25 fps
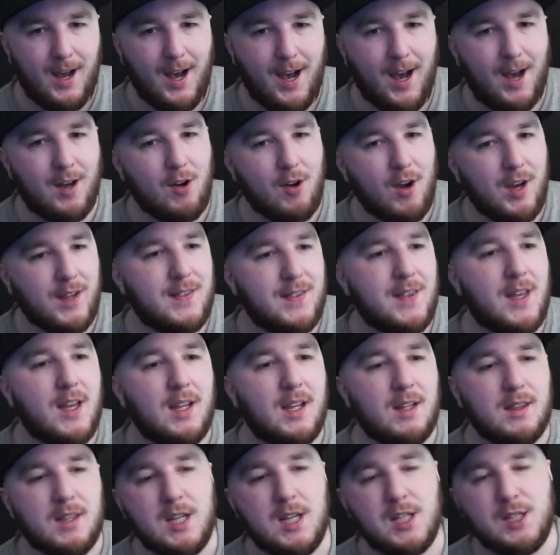And I
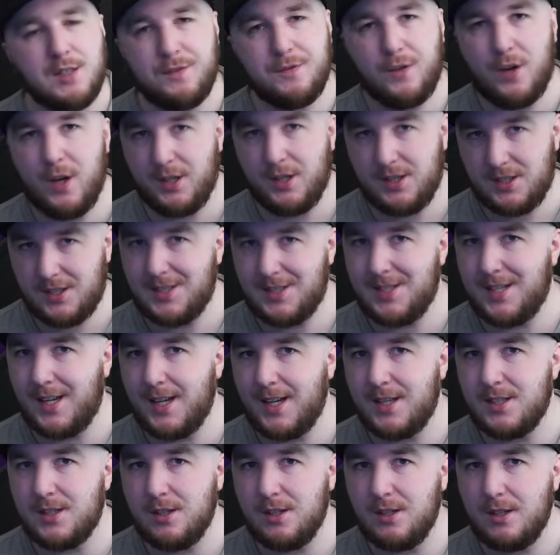think this first
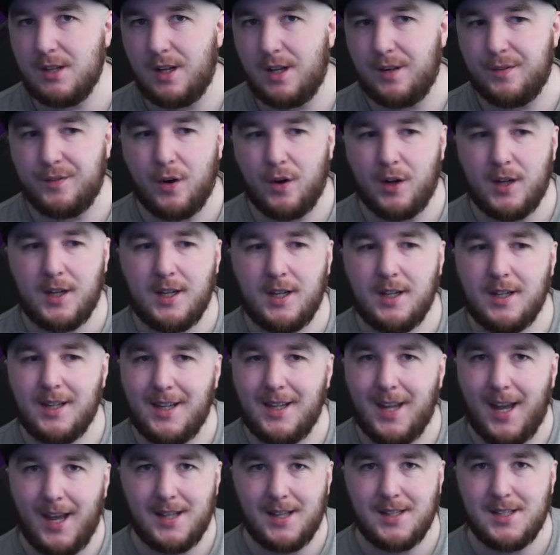season, if I can
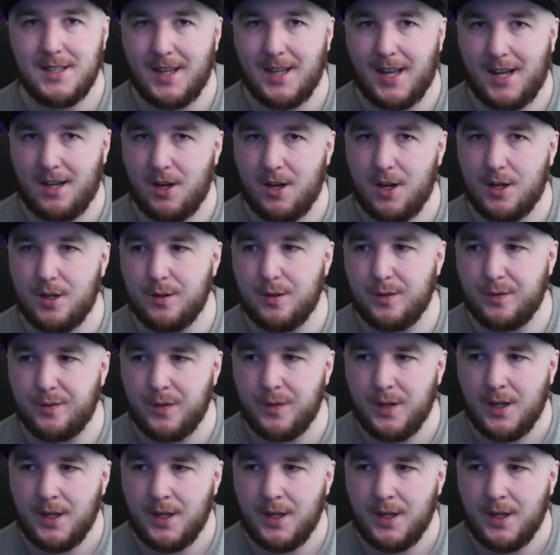get into that kind of